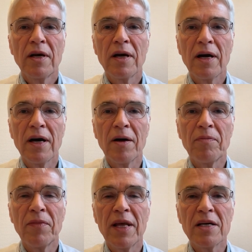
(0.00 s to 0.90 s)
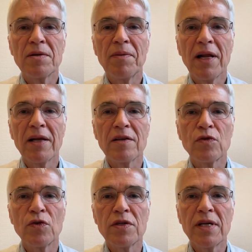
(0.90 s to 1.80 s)
as well as
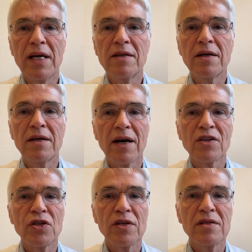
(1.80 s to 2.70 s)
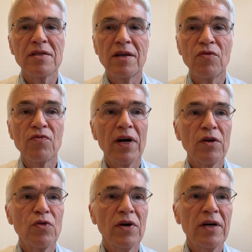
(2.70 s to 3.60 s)
sustained reductions in
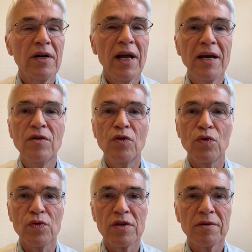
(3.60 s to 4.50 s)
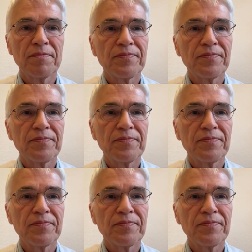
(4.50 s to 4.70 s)
factor IX use.